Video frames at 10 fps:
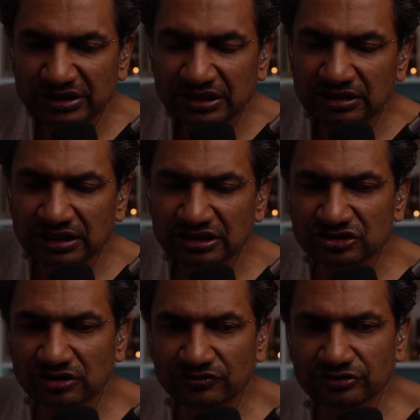and it's
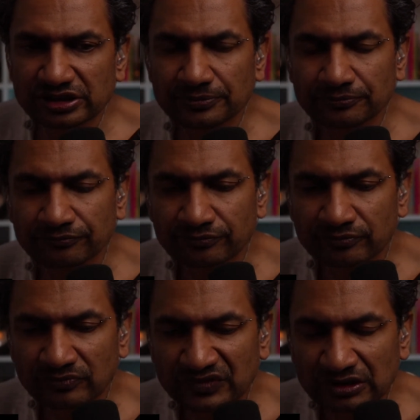not funny.
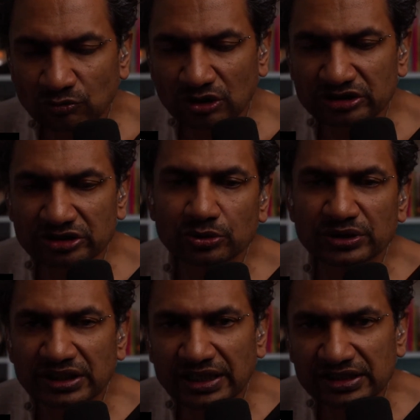What they're
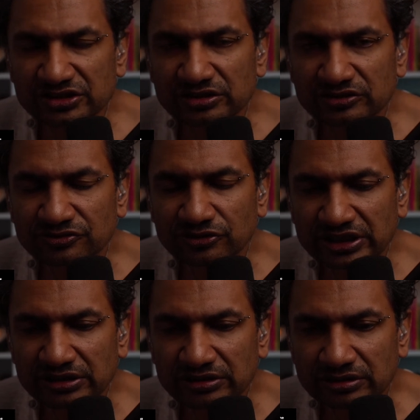doing isn't funny.